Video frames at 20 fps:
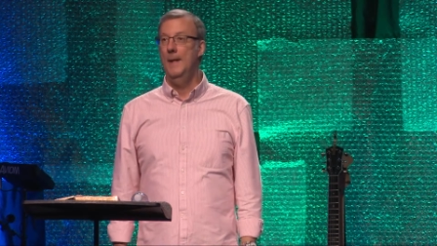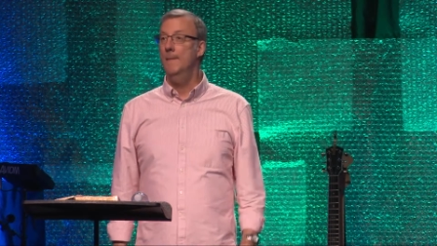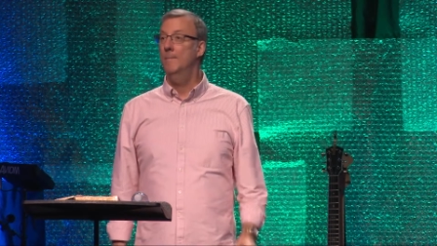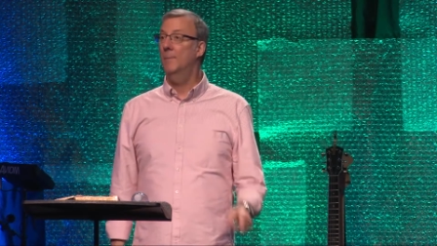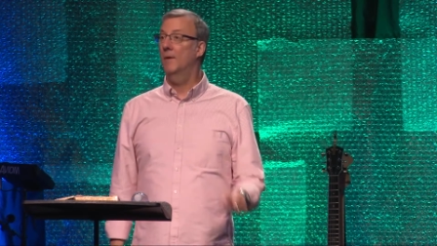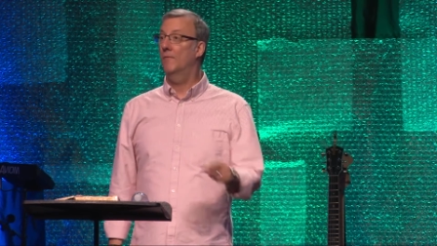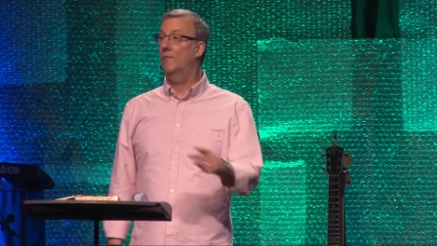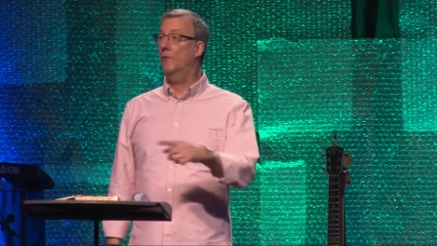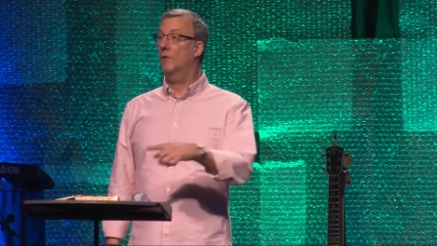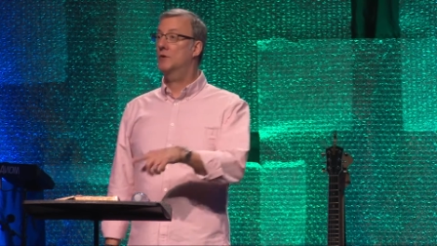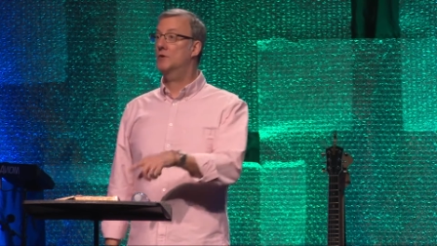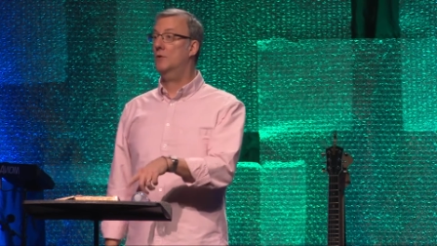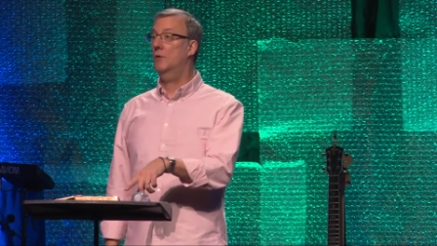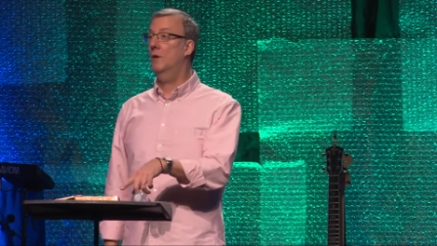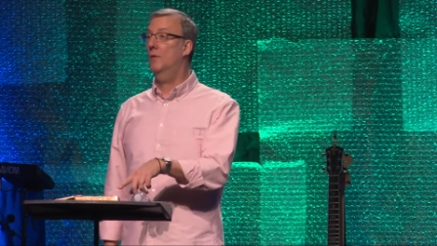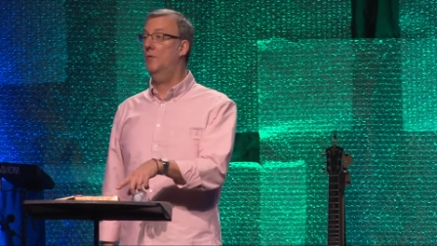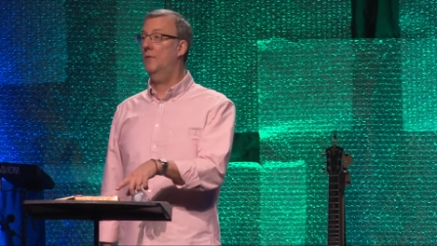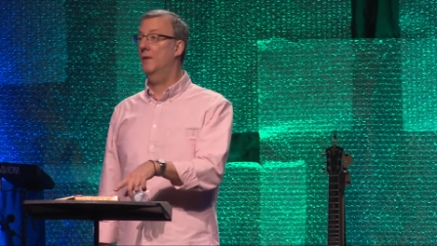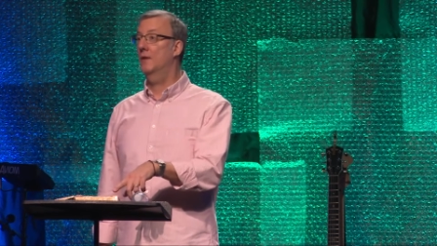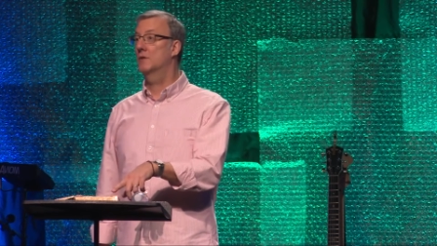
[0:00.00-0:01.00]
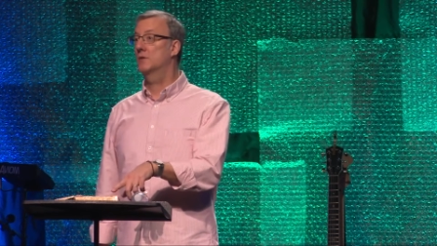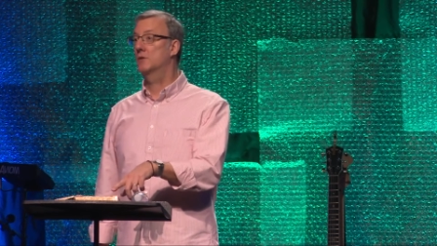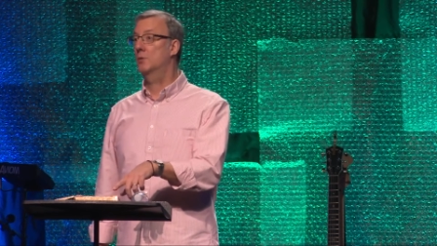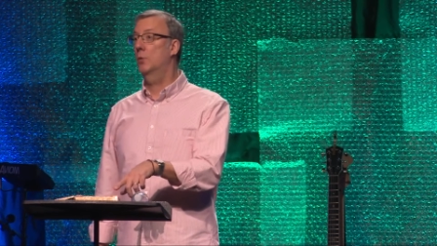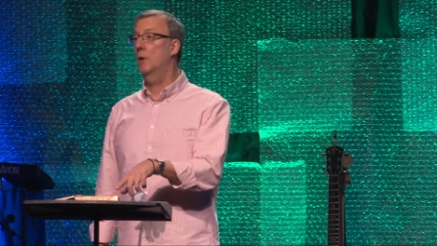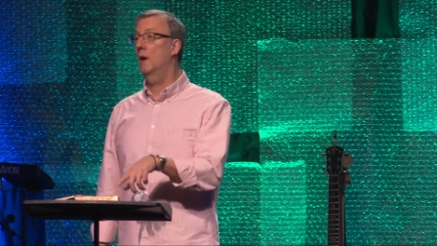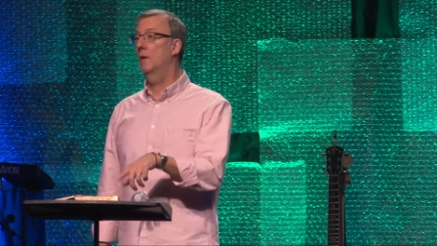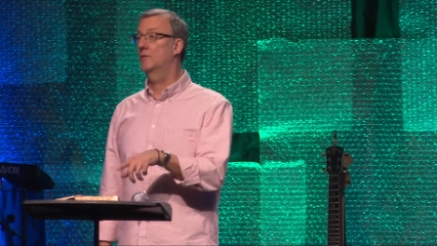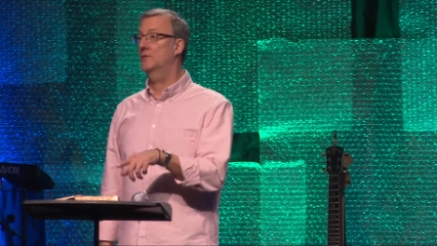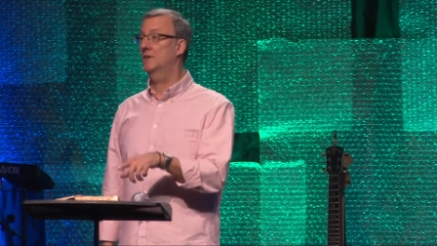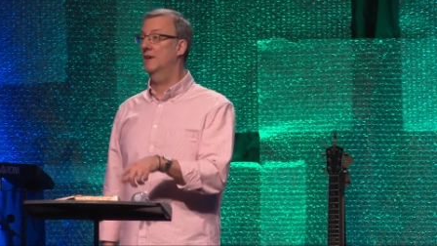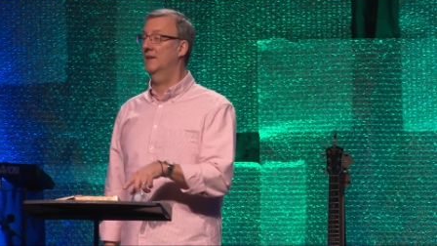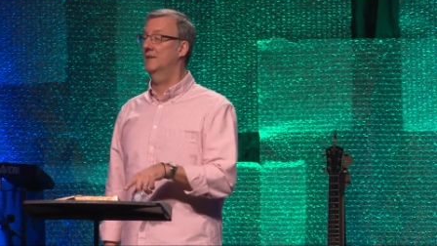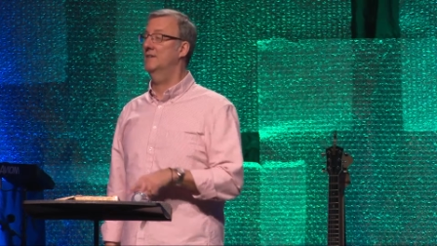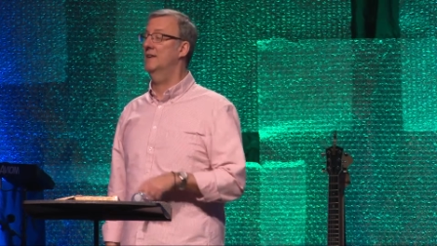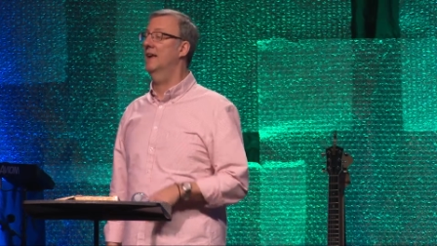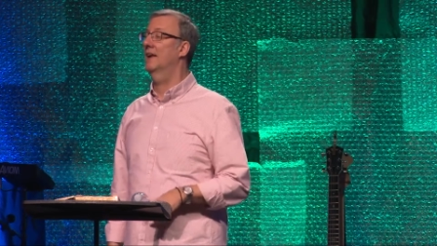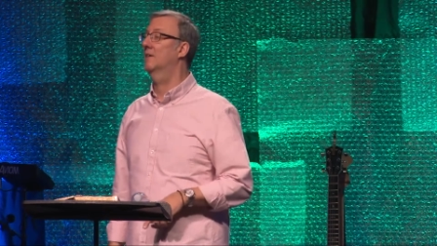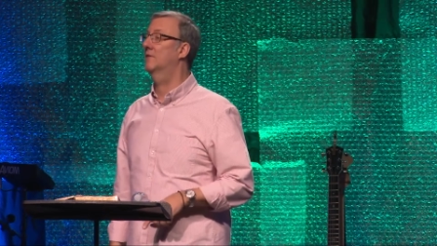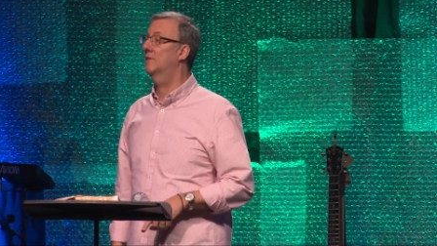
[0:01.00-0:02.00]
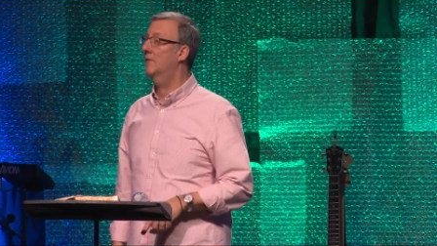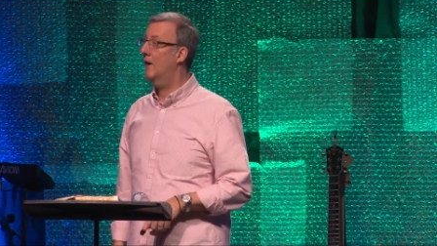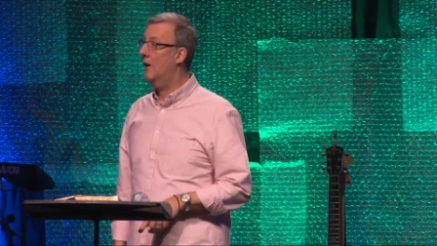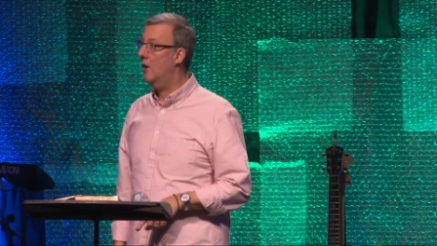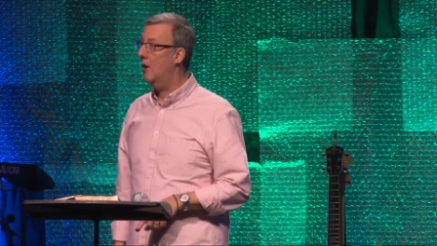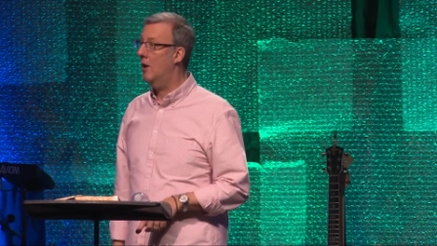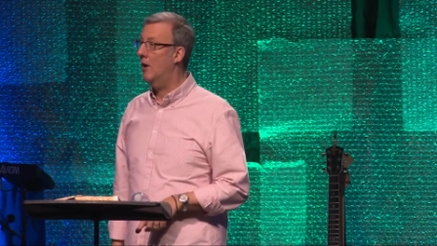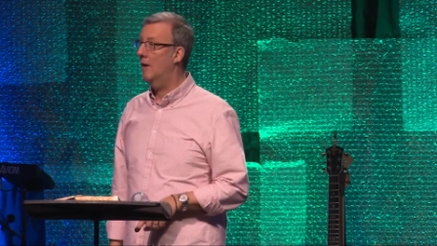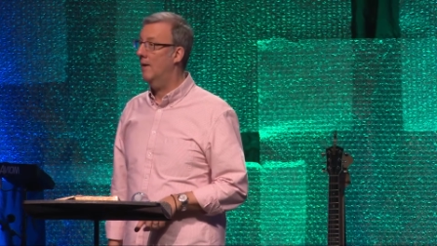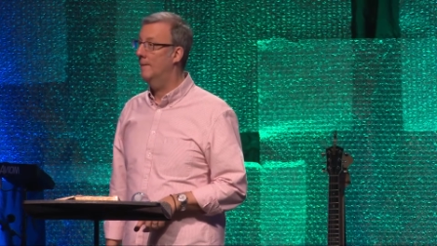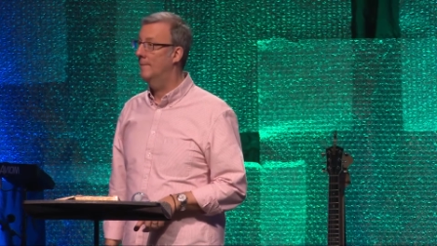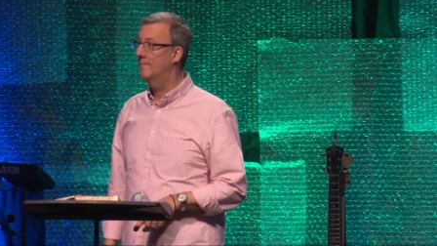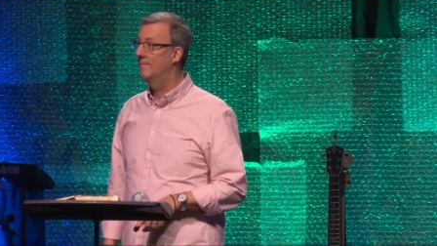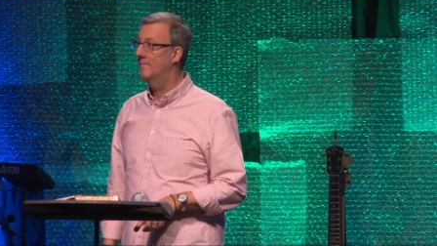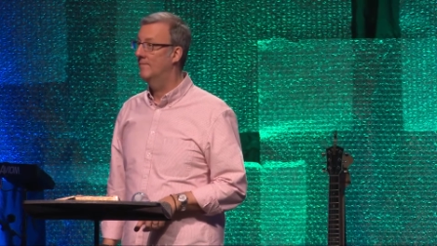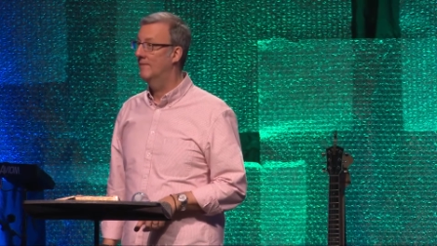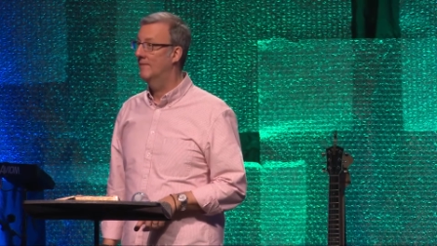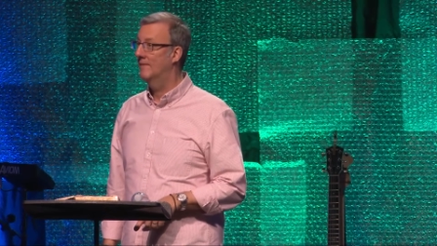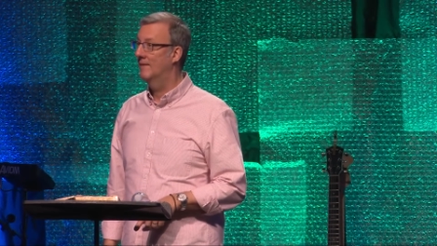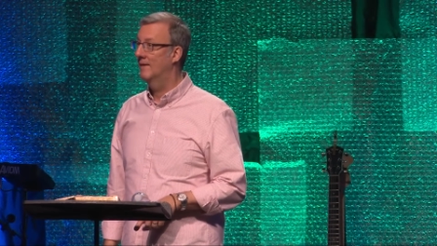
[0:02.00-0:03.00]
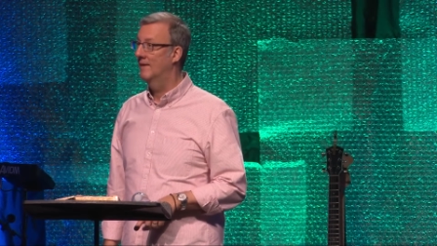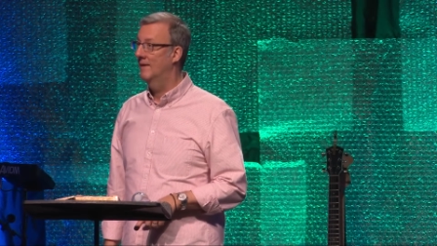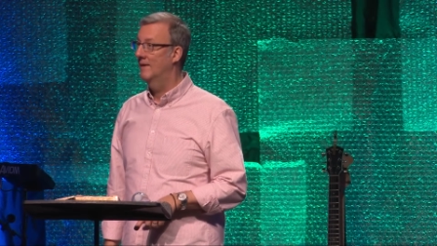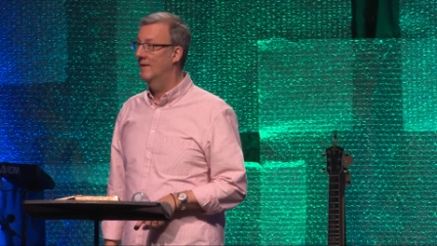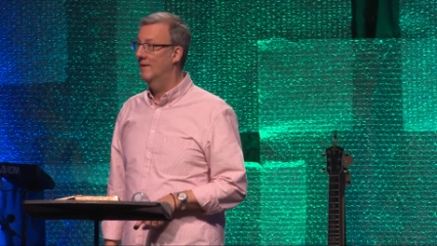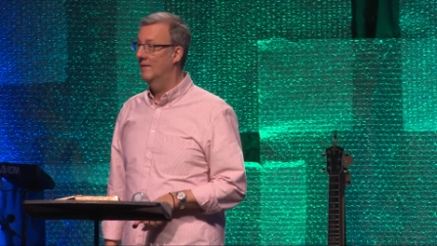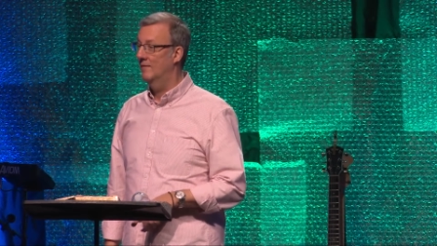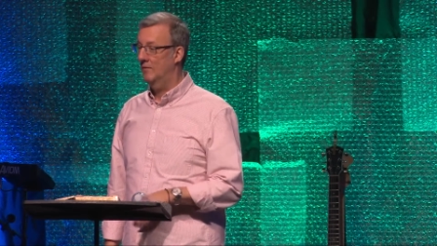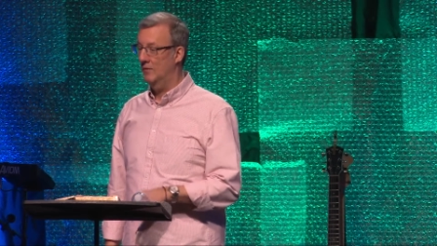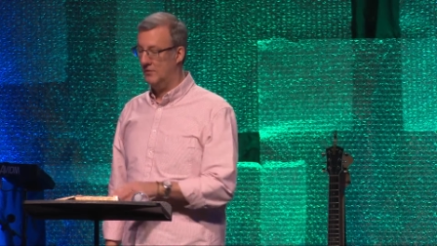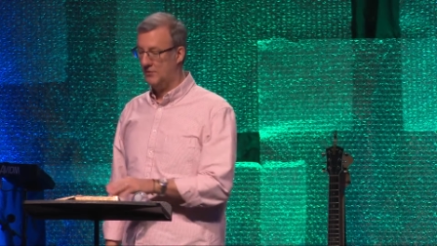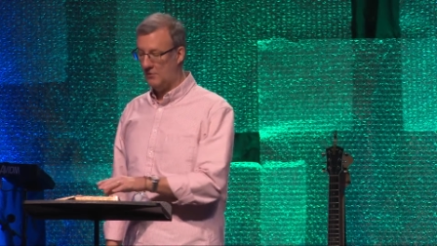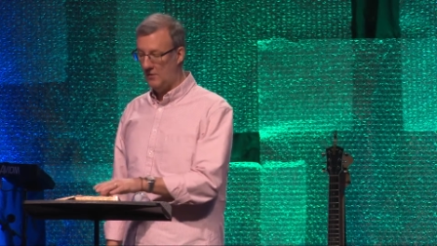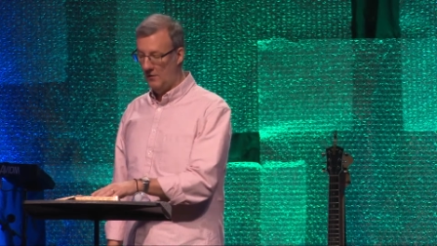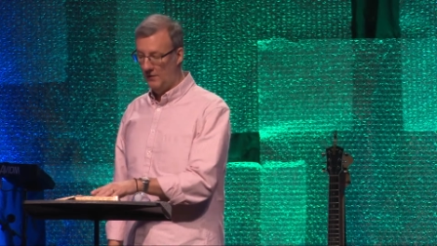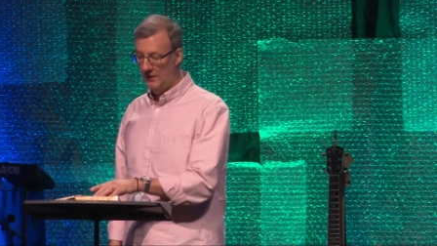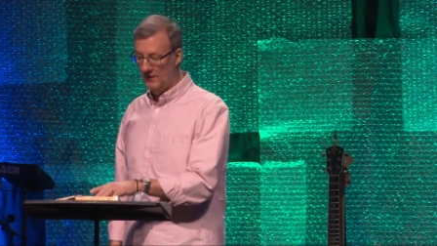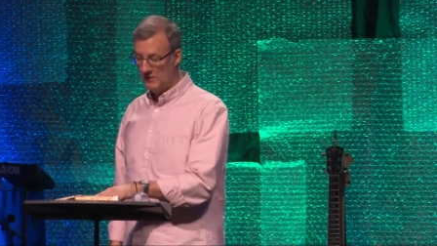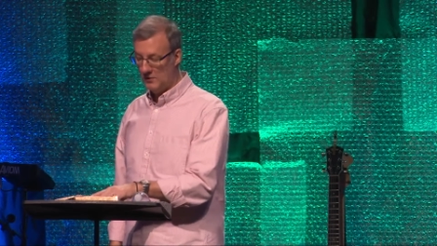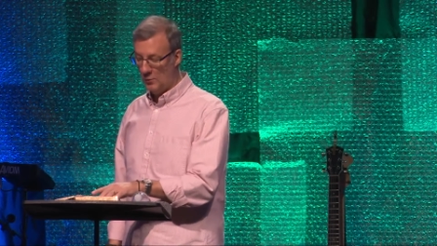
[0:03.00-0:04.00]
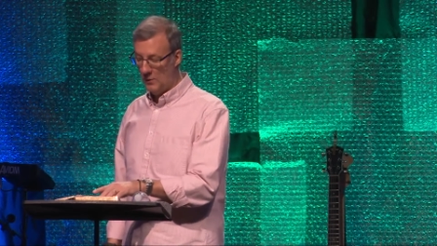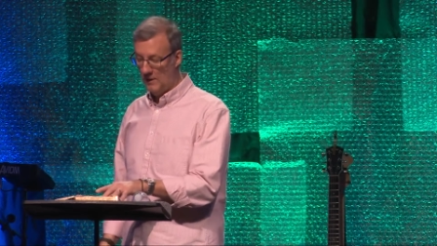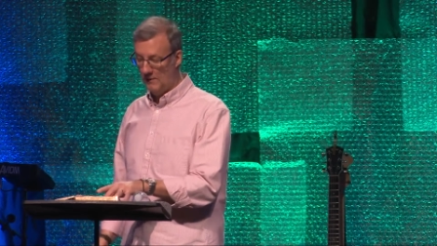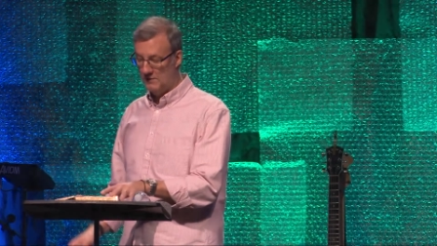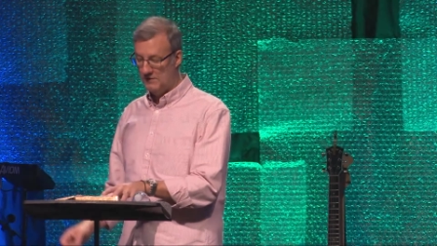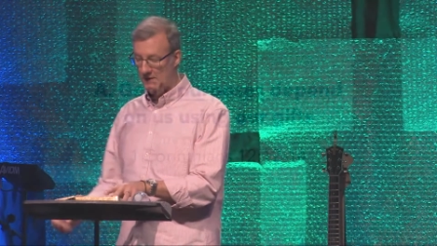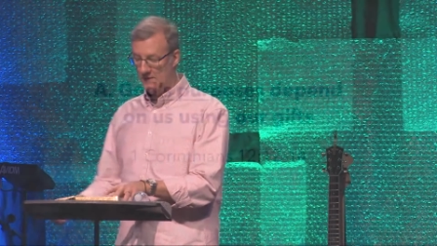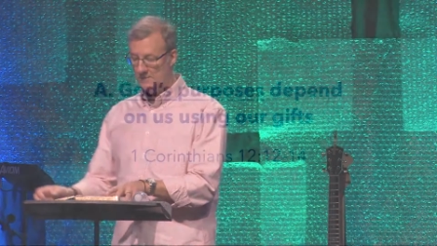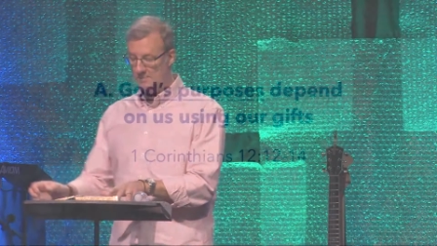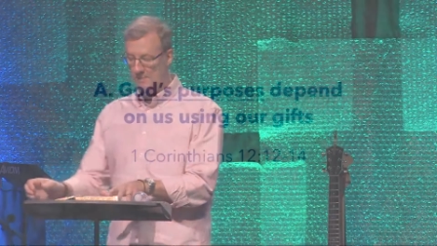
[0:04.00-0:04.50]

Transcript: But 1 Corinthians 12 says, yes, they are. 1 Corinthians 12 says,